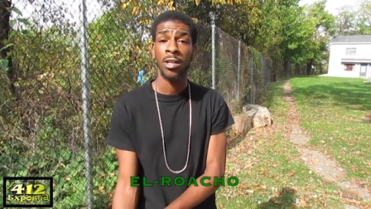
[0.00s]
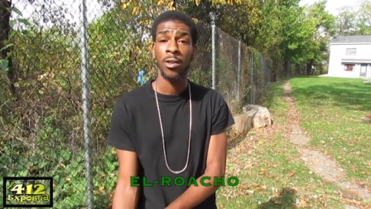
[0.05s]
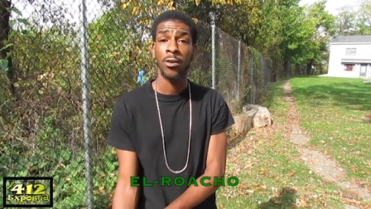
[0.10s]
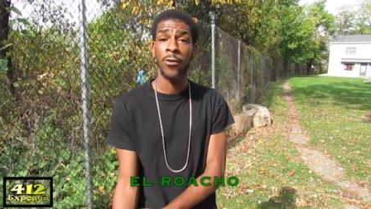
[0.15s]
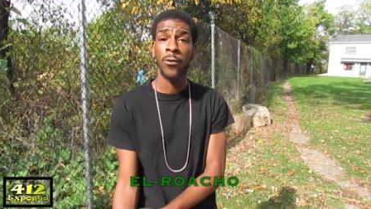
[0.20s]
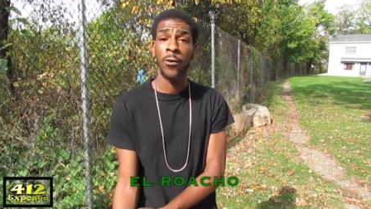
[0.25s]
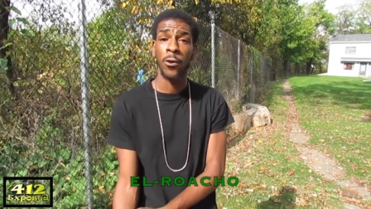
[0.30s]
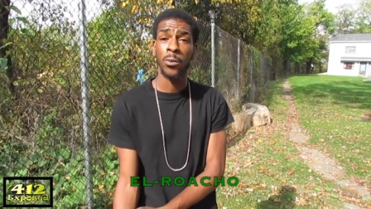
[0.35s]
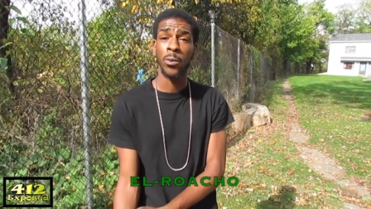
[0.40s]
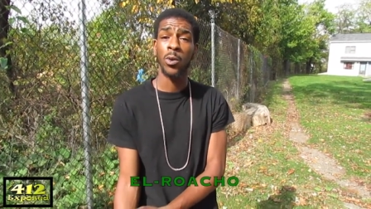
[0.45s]

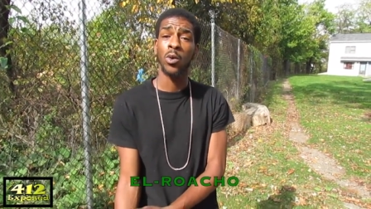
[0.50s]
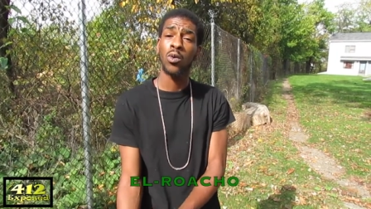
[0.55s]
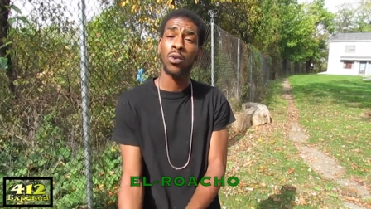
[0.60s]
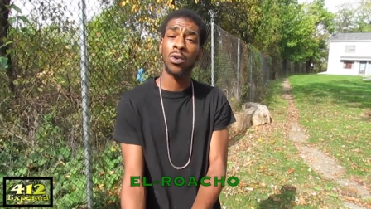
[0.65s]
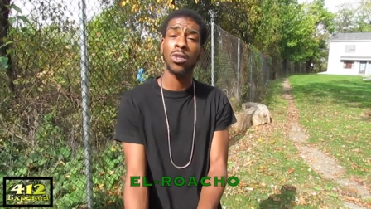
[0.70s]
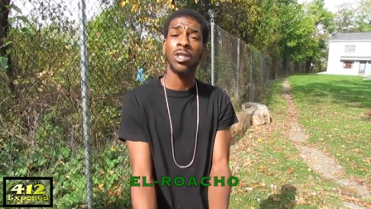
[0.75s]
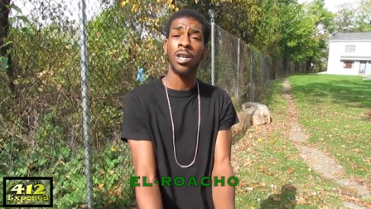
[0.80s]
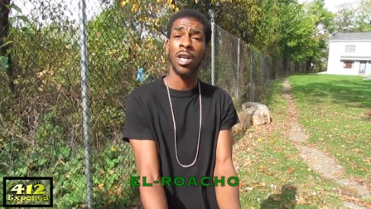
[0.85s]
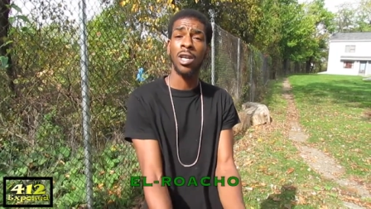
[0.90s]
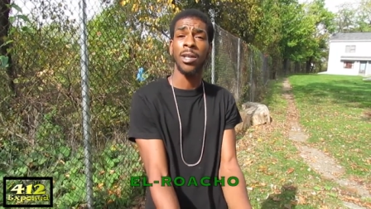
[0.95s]
You feel me? Who
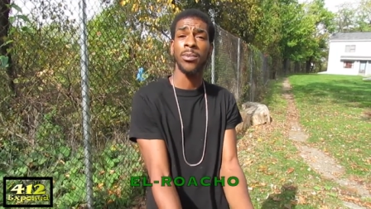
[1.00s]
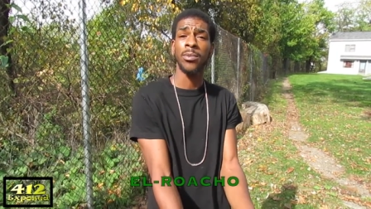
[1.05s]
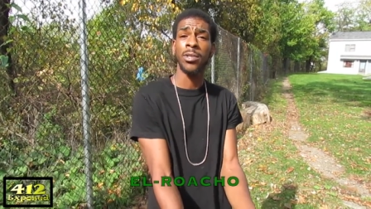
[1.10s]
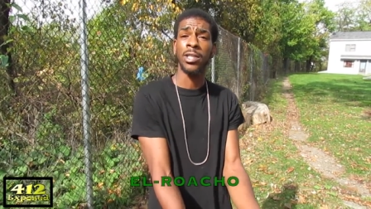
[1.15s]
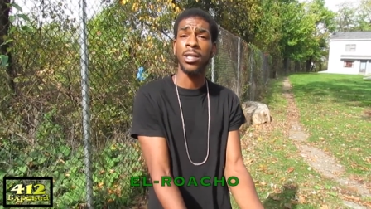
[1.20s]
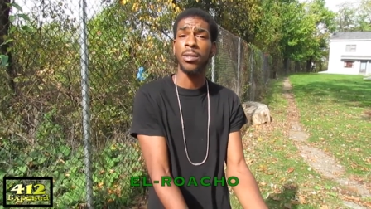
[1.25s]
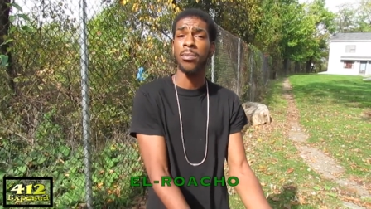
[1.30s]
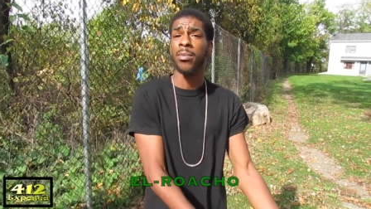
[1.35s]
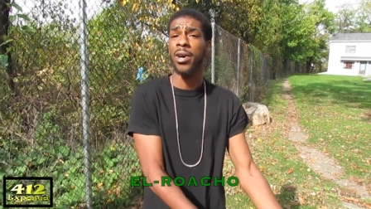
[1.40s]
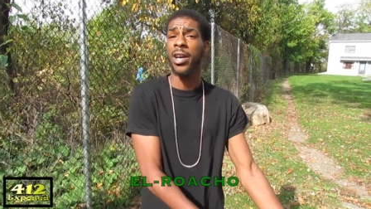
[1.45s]
gonna turn up to
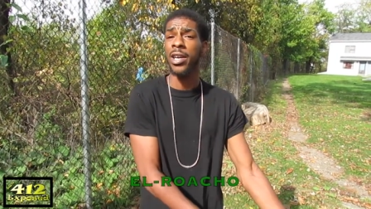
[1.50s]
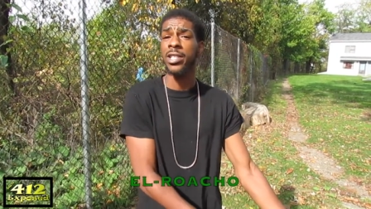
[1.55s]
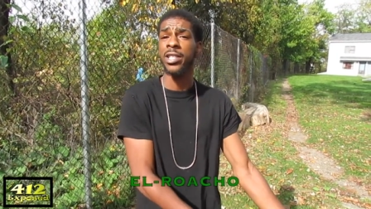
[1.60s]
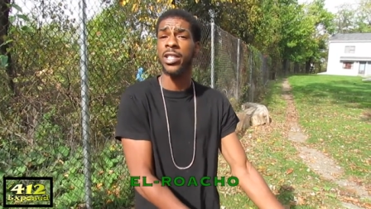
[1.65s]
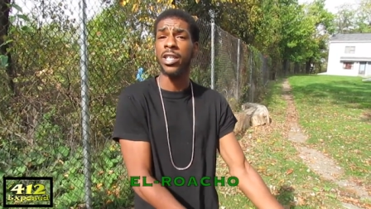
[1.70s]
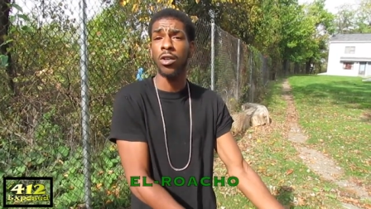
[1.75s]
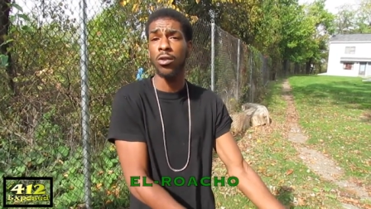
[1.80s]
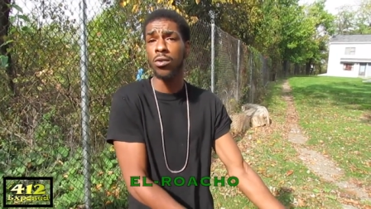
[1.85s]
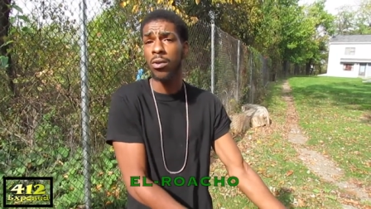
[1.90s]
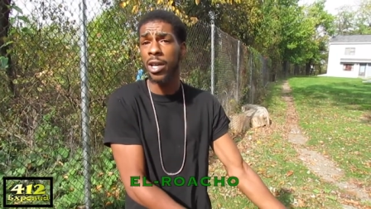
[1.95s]
somebody's
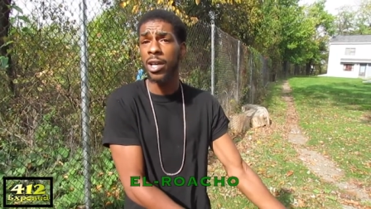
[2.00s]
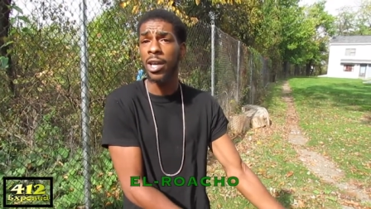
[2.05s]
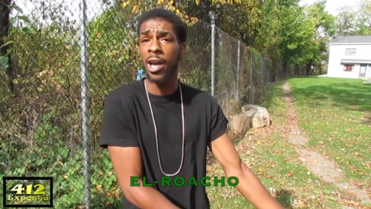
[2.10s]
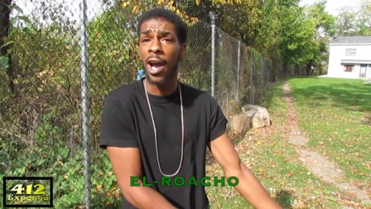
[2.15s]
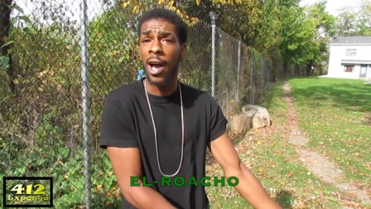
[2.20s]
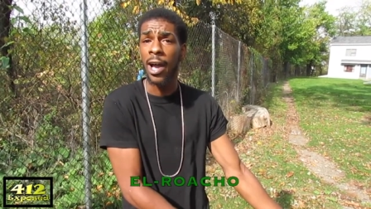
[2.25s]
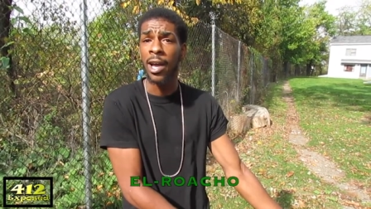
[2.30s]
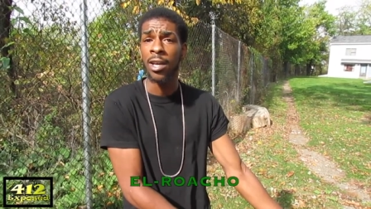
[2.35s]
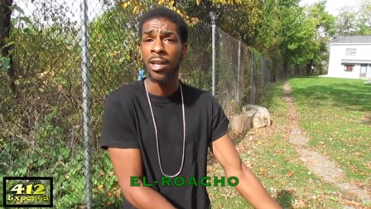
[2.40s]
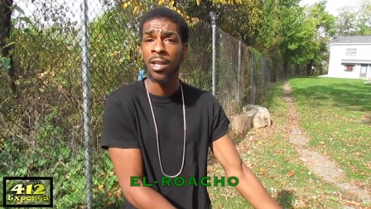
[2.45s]
shit who ain't
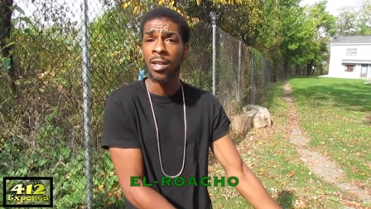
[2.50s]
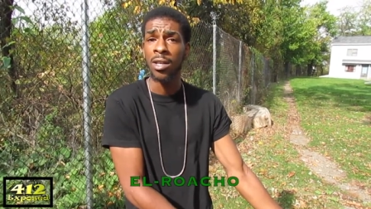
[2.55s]
hot?